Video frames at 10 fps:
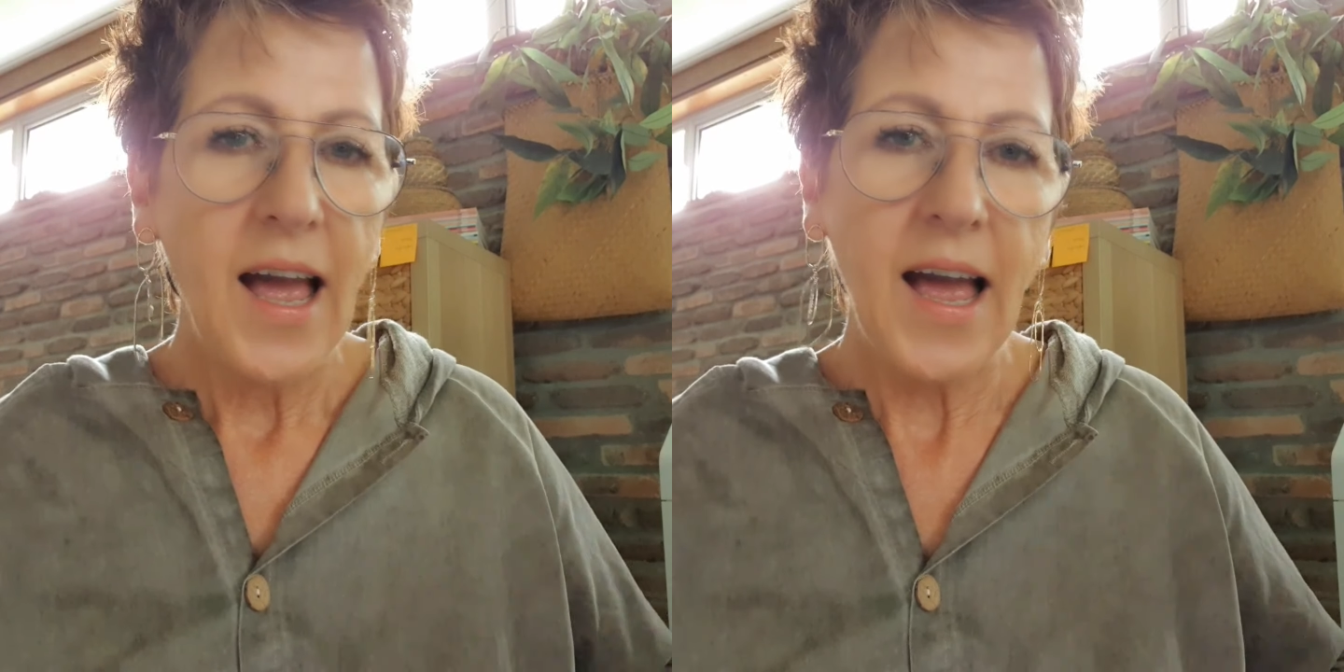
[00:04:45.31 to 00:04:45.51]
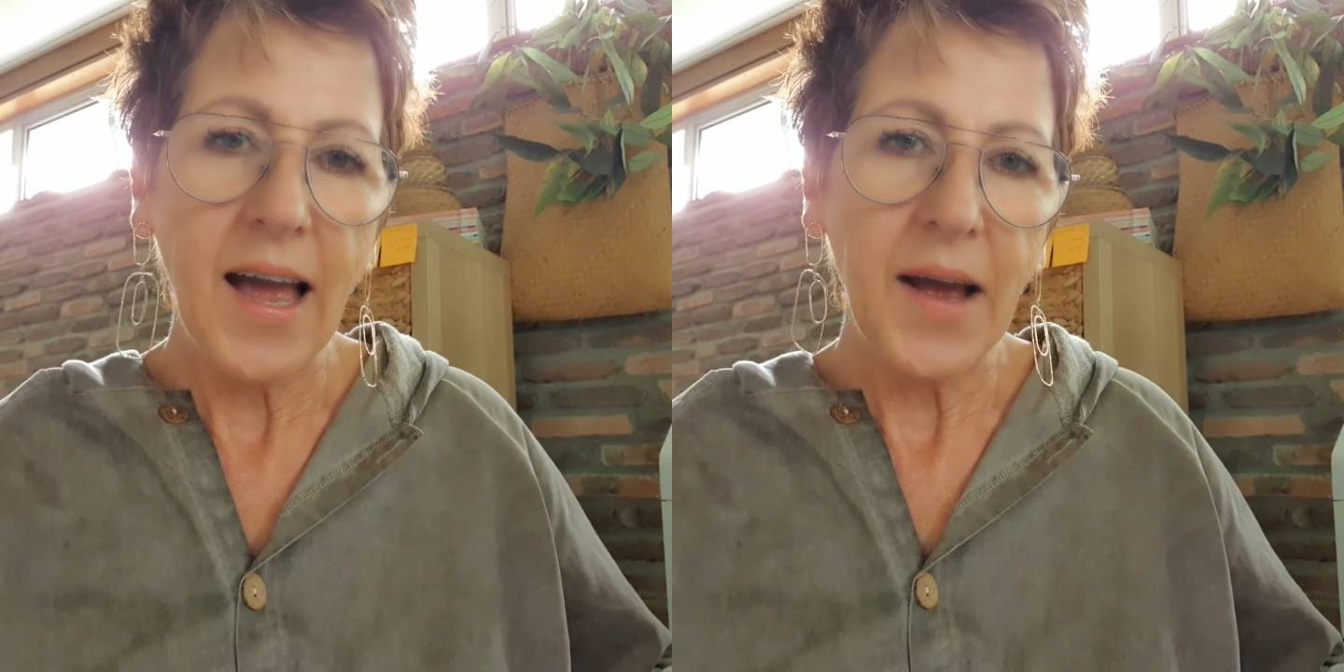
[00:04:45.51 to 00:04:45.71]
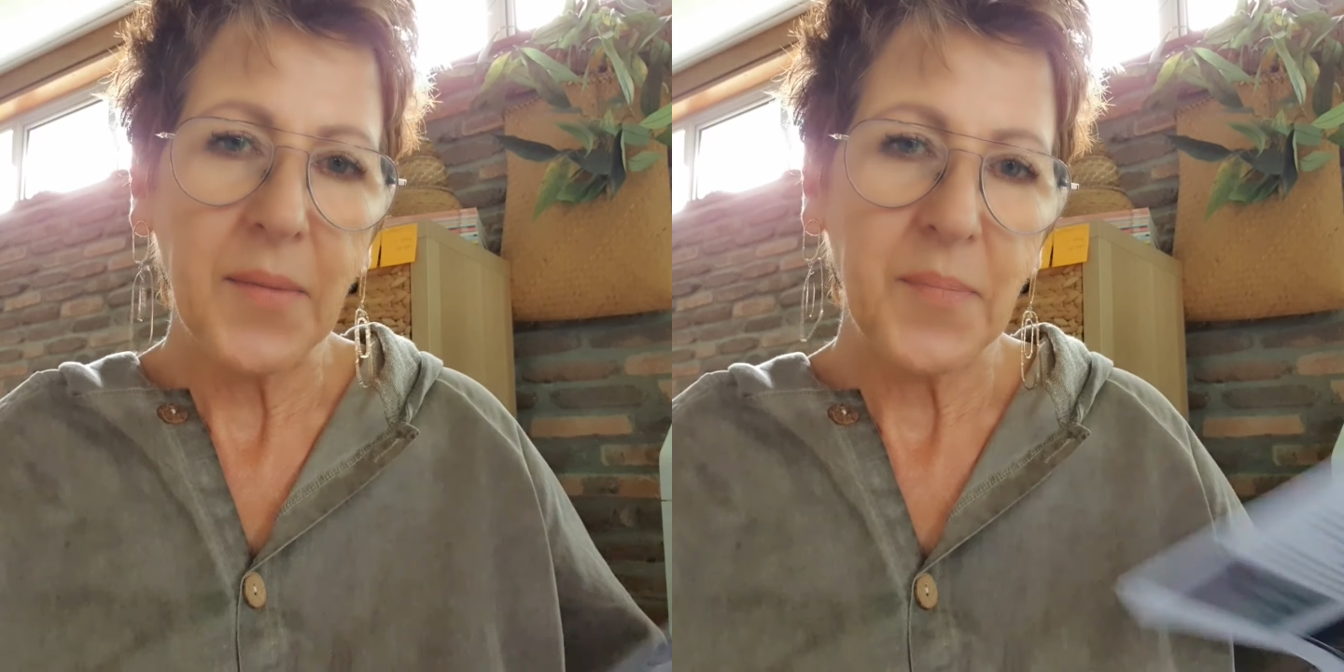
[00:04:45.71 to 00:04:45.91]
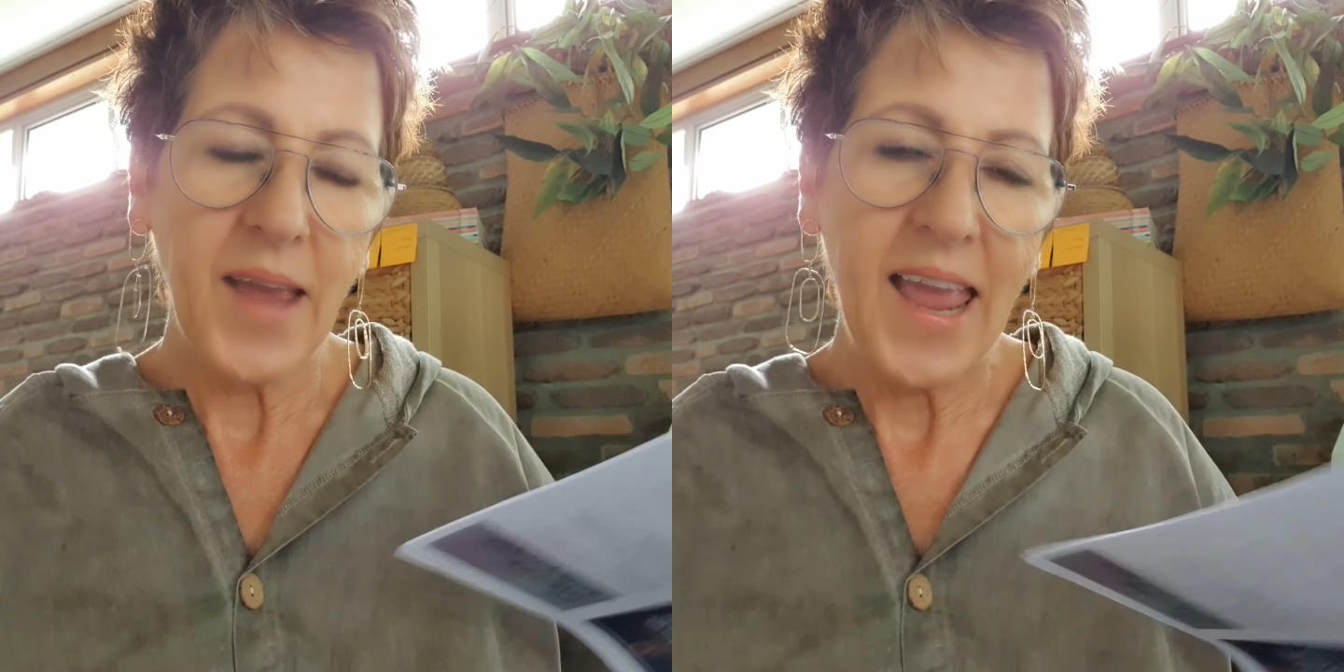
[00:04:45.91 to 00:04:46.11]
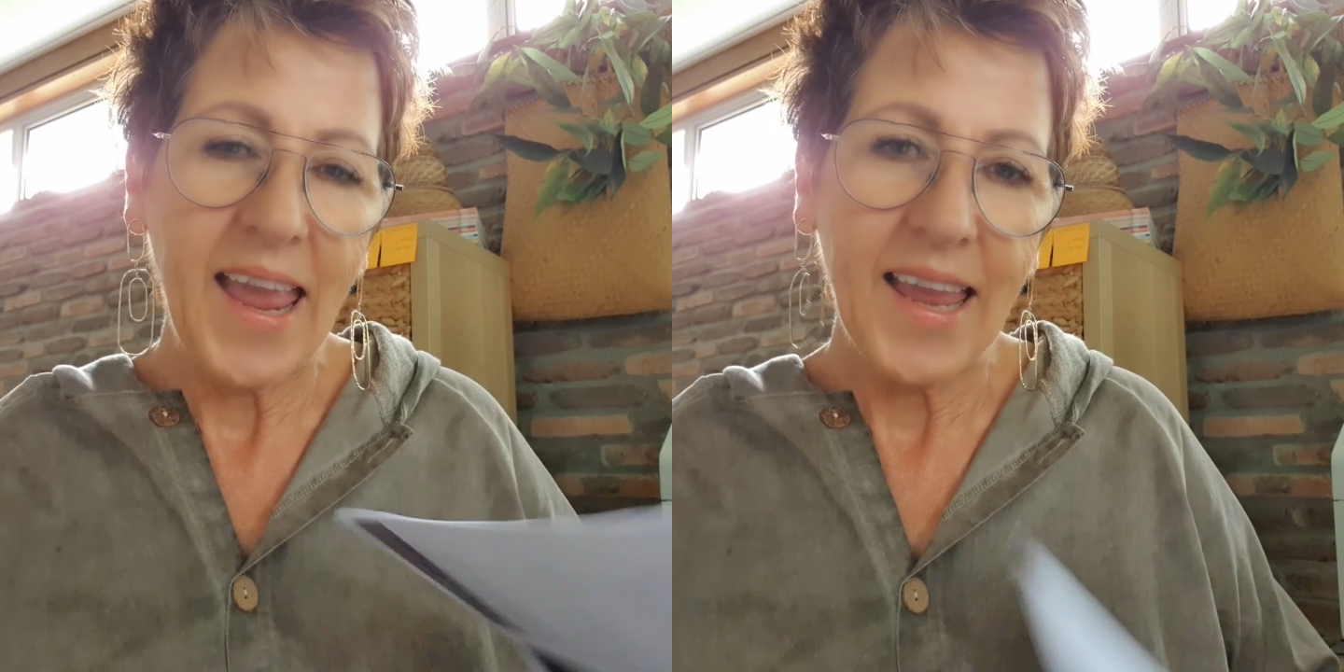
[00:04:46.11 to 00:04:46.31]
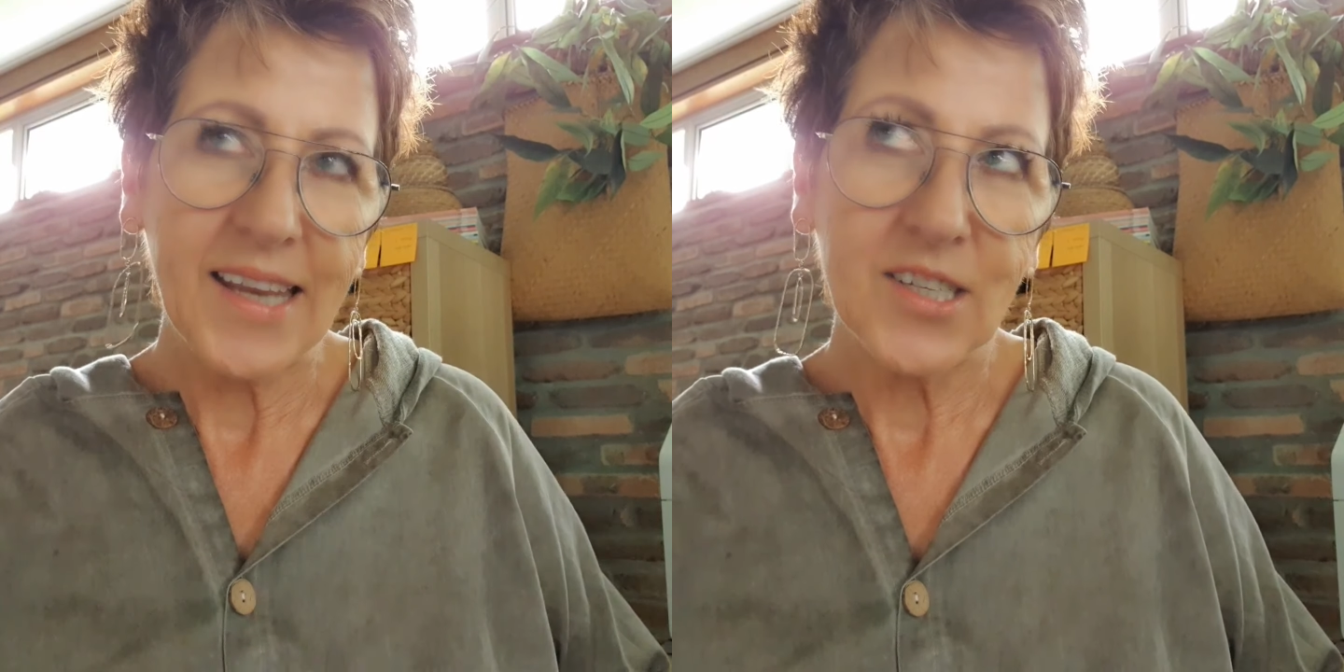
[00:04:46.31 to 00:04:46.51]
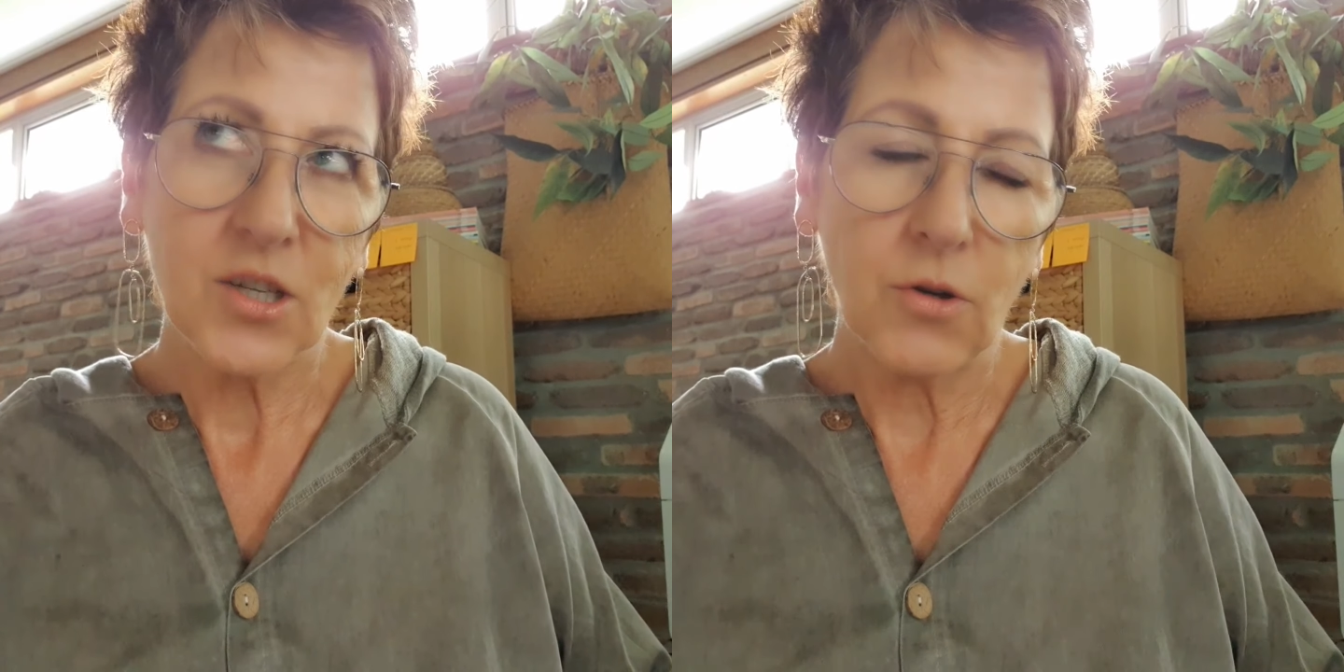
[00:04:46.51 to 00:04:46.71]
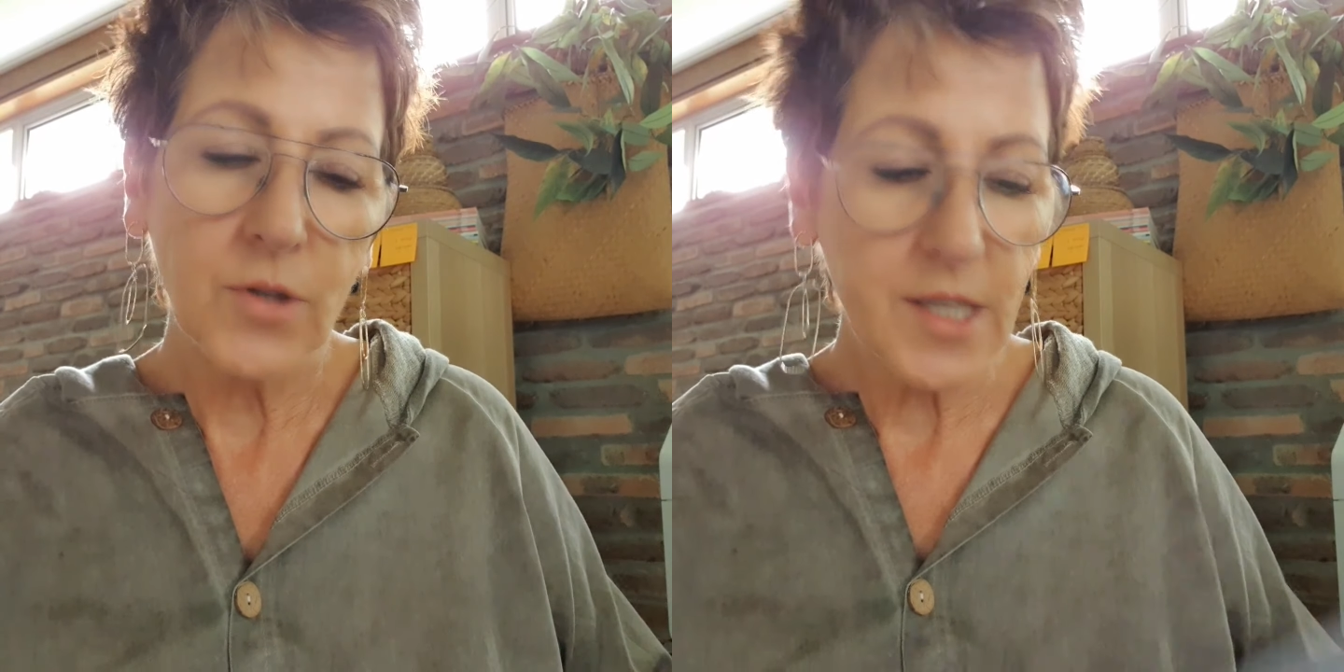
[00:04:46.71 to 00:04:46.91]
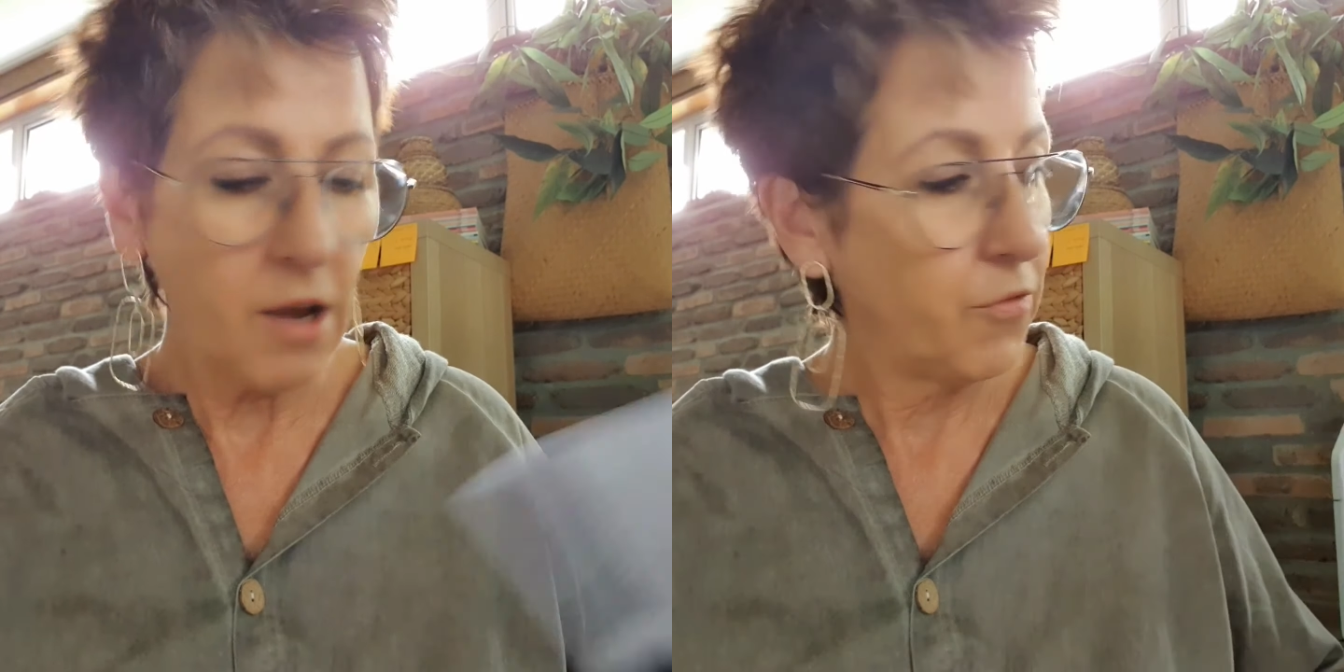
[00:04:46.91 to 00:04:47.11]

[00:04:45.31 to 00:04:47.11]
And also,